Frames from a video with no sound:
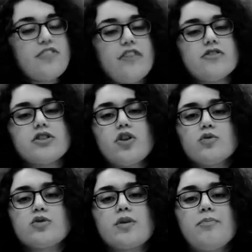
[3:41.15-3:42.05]
favoring
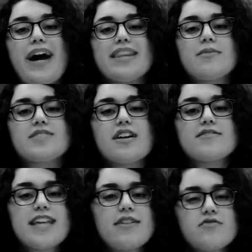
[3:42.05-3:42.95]
those who can buy
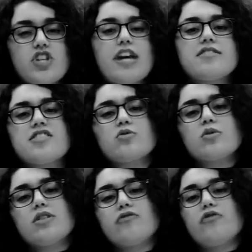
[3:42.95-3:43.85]
themselves out of jails, those who
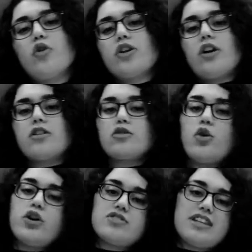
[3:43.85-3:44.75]
can afford all the
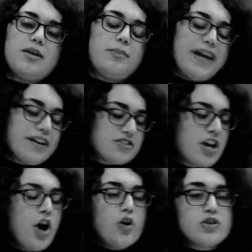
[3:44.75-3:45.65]
lawyers and the bails.
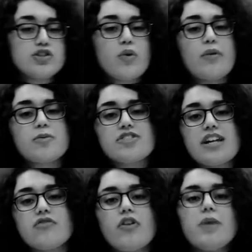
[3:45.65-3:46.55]
Only
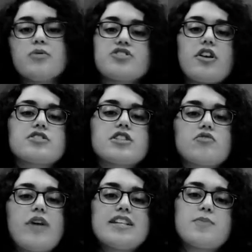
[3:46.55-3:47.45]
12% of rape results in
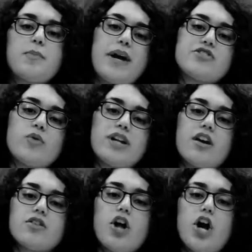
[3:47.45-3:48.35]
arrest, perpetuating
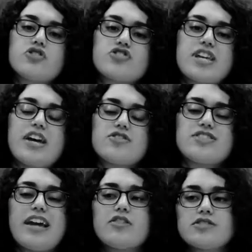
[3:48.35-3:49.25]
on large scale
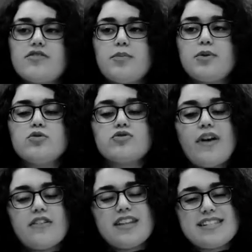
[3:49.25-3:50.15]
cycles of abuse
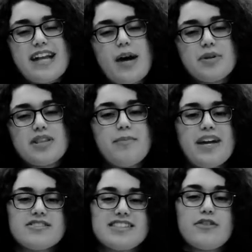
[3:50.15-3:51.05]
rather than stopping the
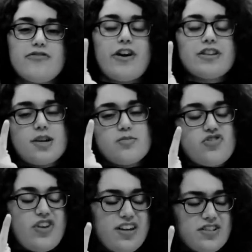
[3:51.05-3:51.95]
males in their fucked up
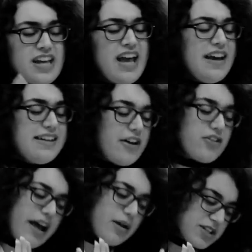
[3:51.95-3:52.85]
trails. Now
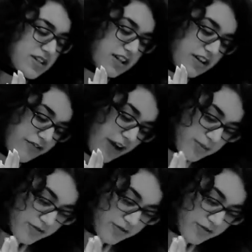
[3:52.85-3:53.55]
allow me to clarify